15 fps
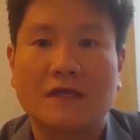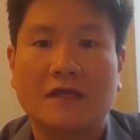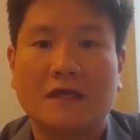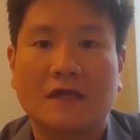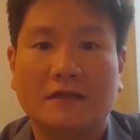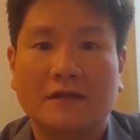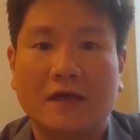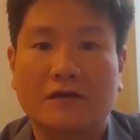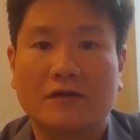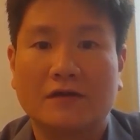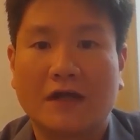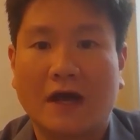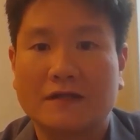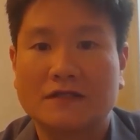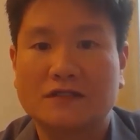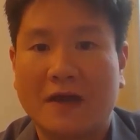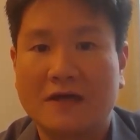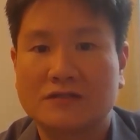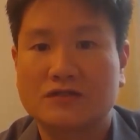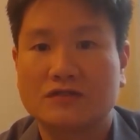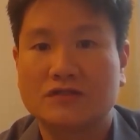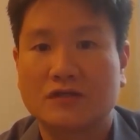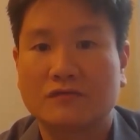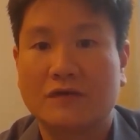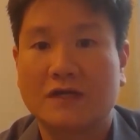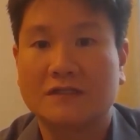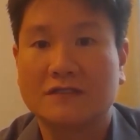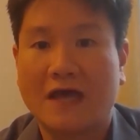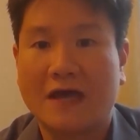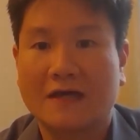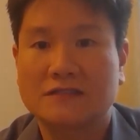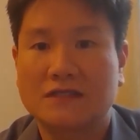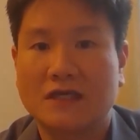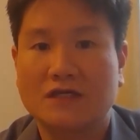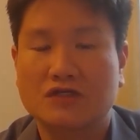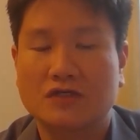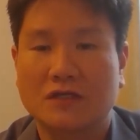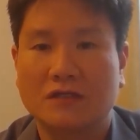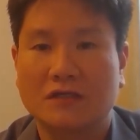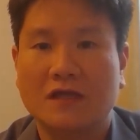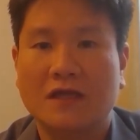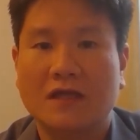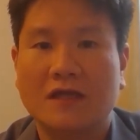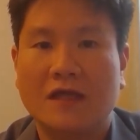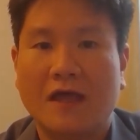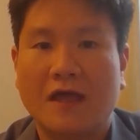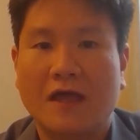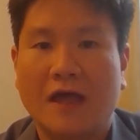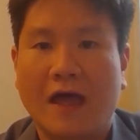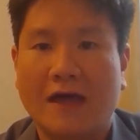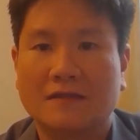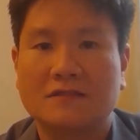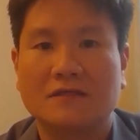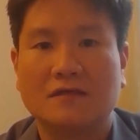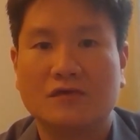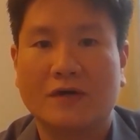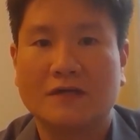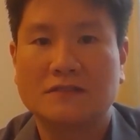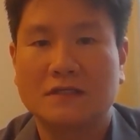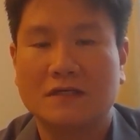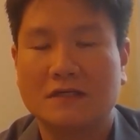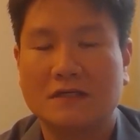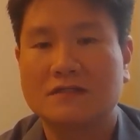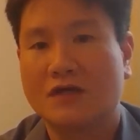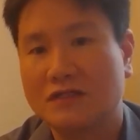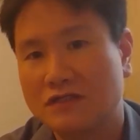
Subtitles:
He later got his master's degree in taxation at USC.